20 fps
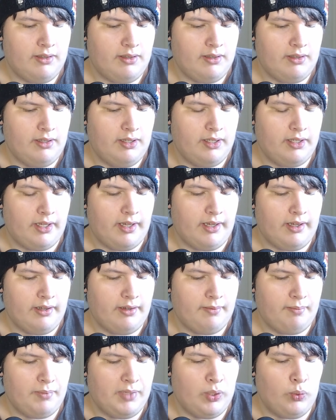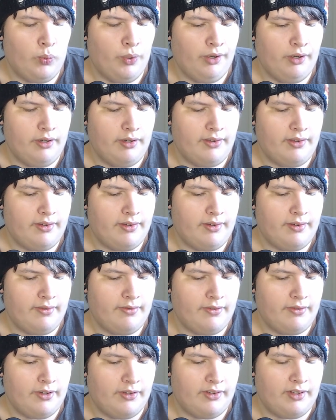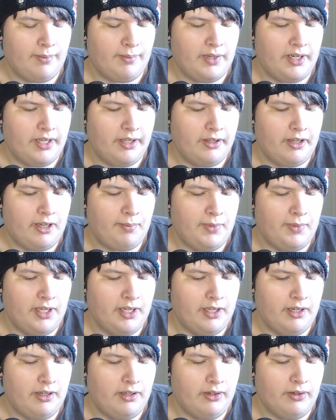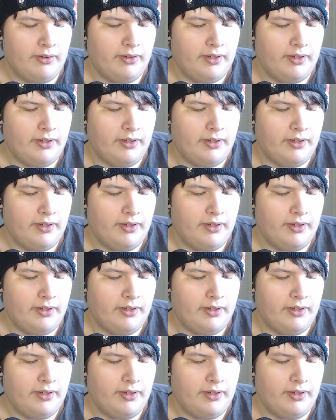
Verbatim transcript: Yeah, big words for somebody like me, I know.